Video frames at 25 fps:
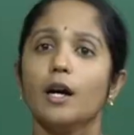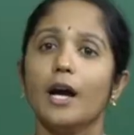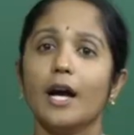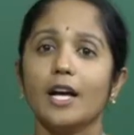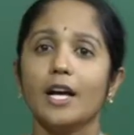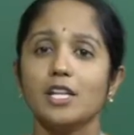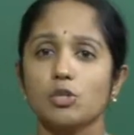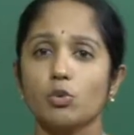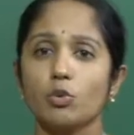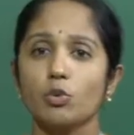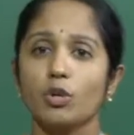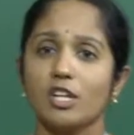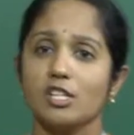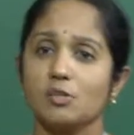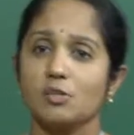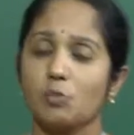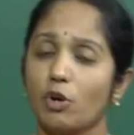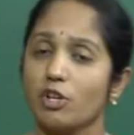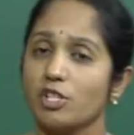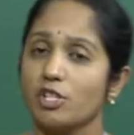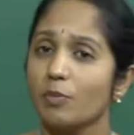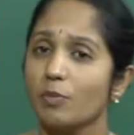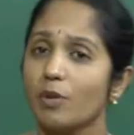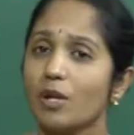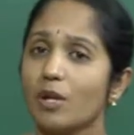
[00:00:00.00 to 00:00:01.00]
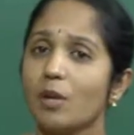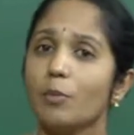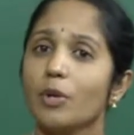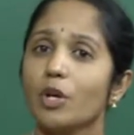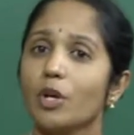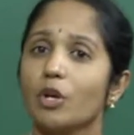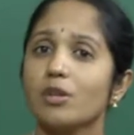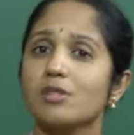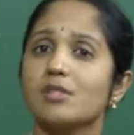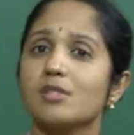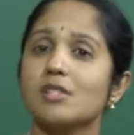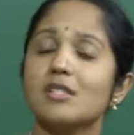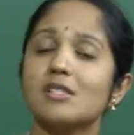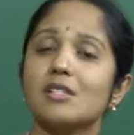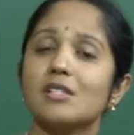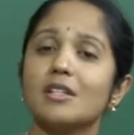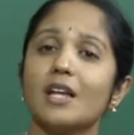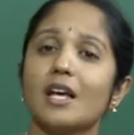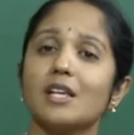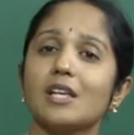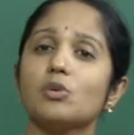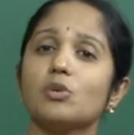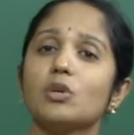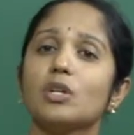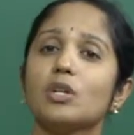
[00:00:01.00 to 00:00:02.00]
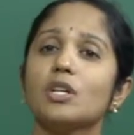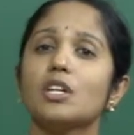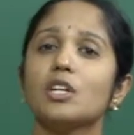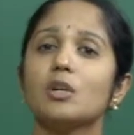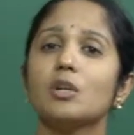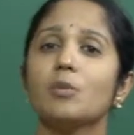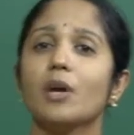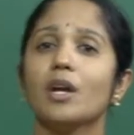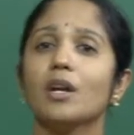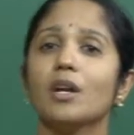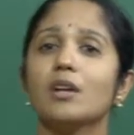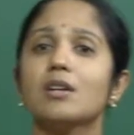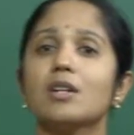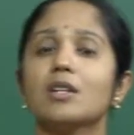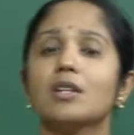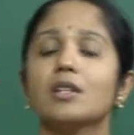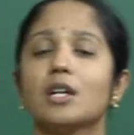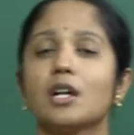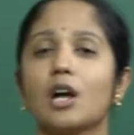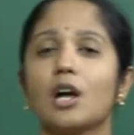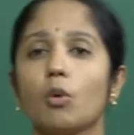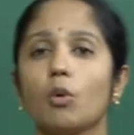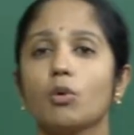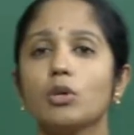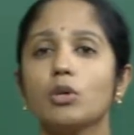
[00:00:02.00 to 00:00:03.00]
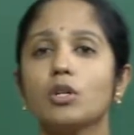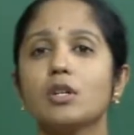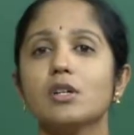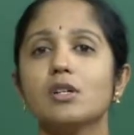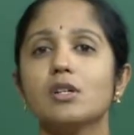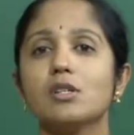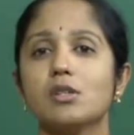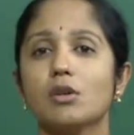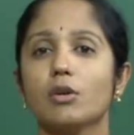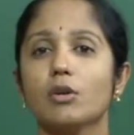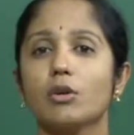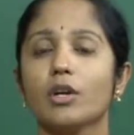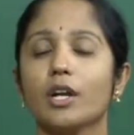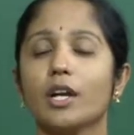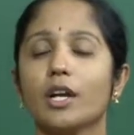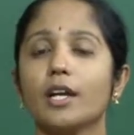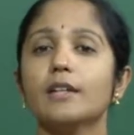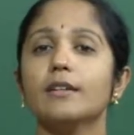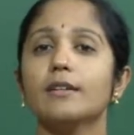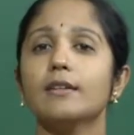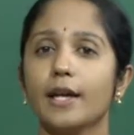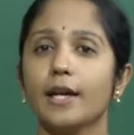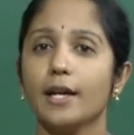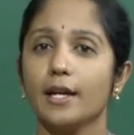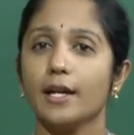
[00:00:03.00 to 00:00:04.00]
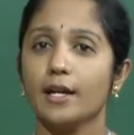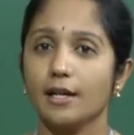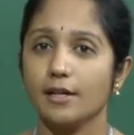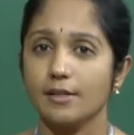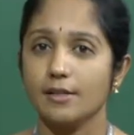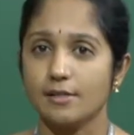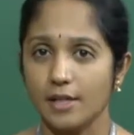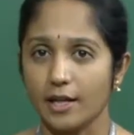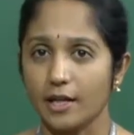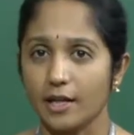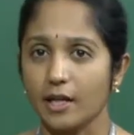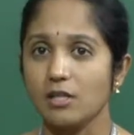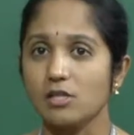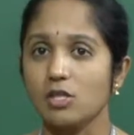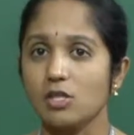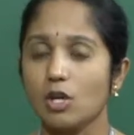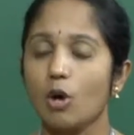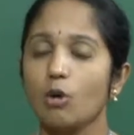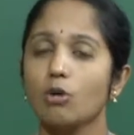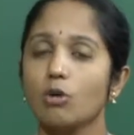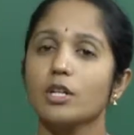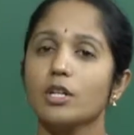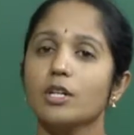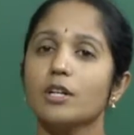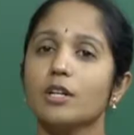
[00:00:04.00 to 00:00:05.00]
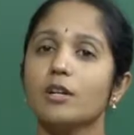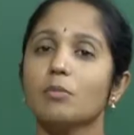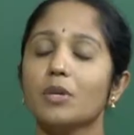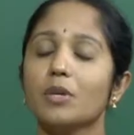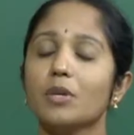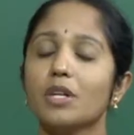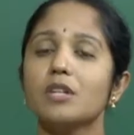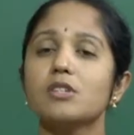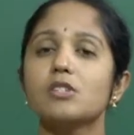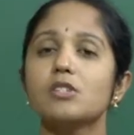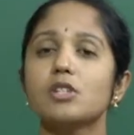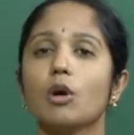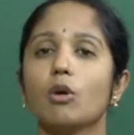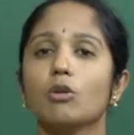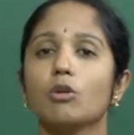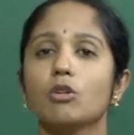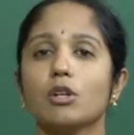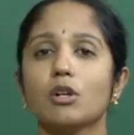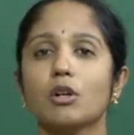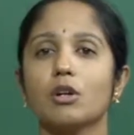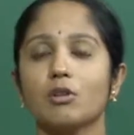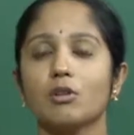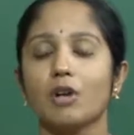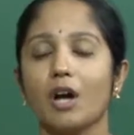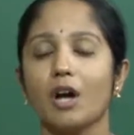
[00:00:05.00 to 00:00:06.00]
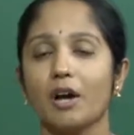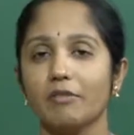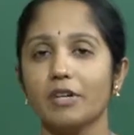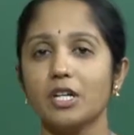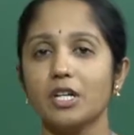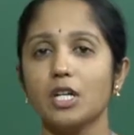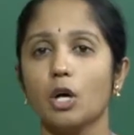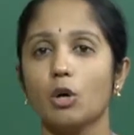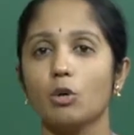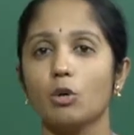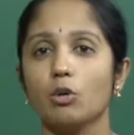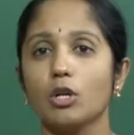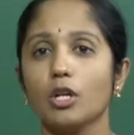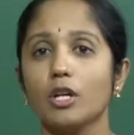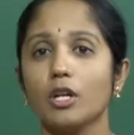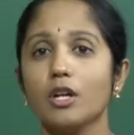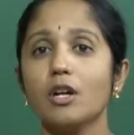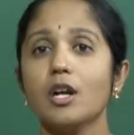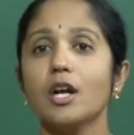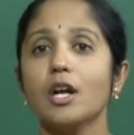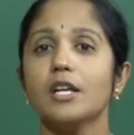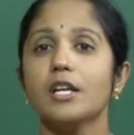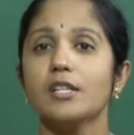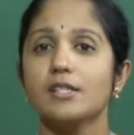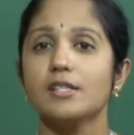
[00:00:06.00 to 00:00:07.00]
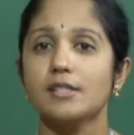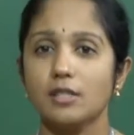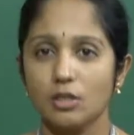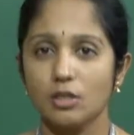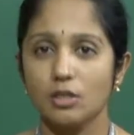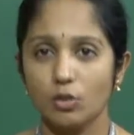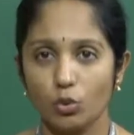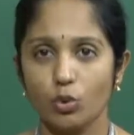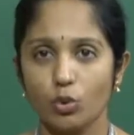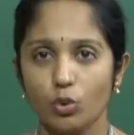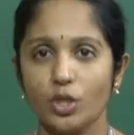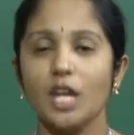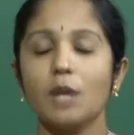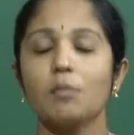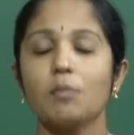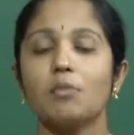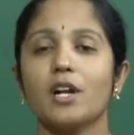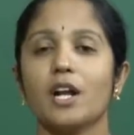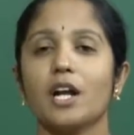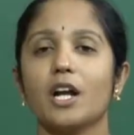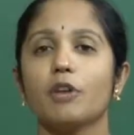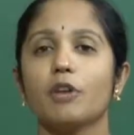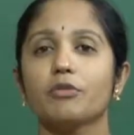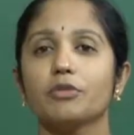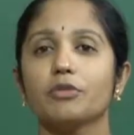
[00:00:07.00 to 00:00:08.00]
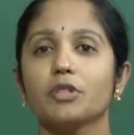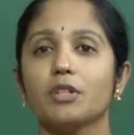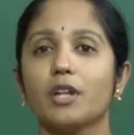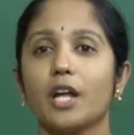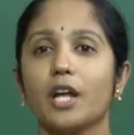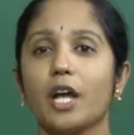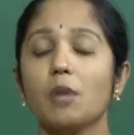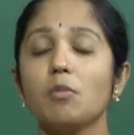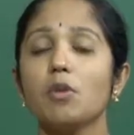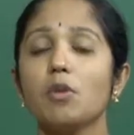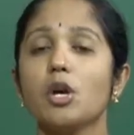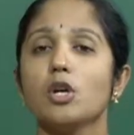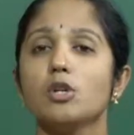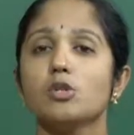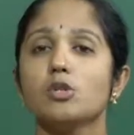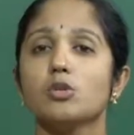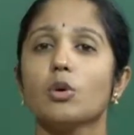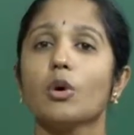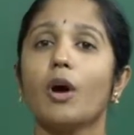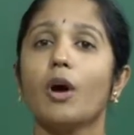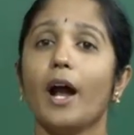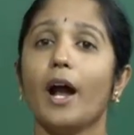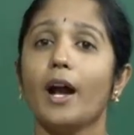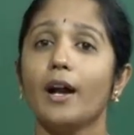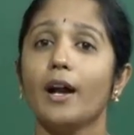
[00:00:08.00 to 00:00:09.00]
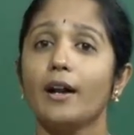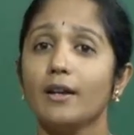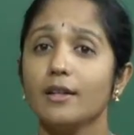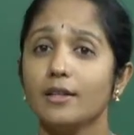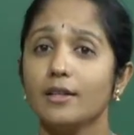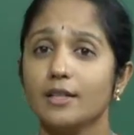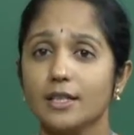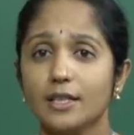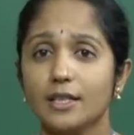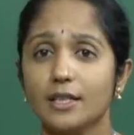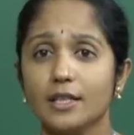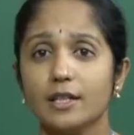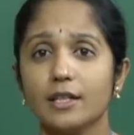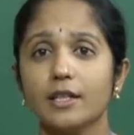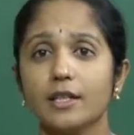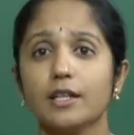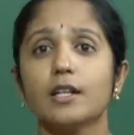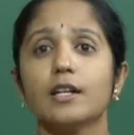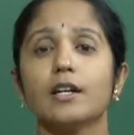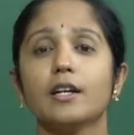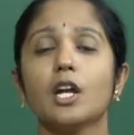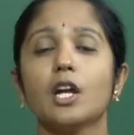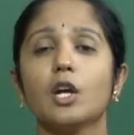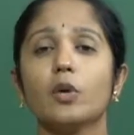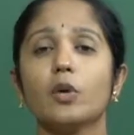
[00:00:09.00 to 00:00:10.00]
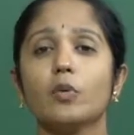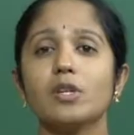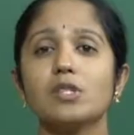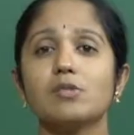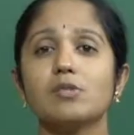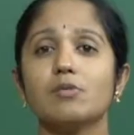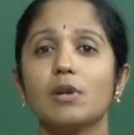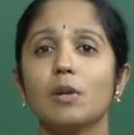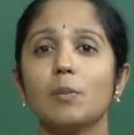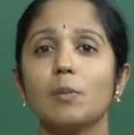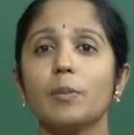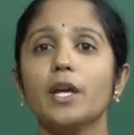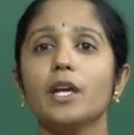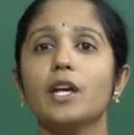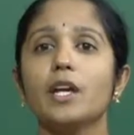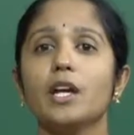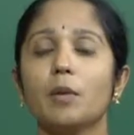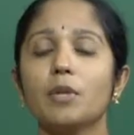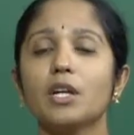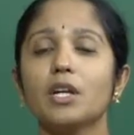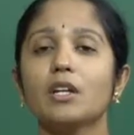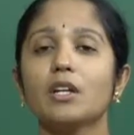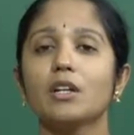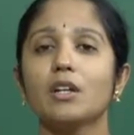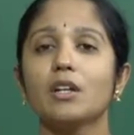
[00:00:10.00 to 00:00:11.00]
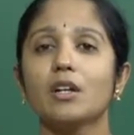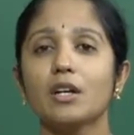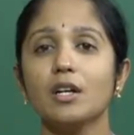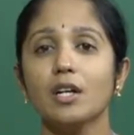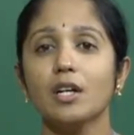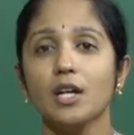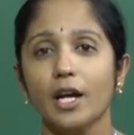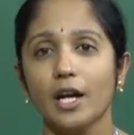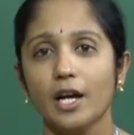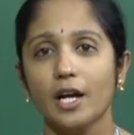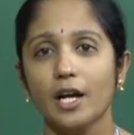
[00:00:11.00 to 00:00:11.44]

as soon as possible, because since it has to increment the counters, like seconds counter, minutes counter or hour counter to keep track of the time. So and the request will be coming in a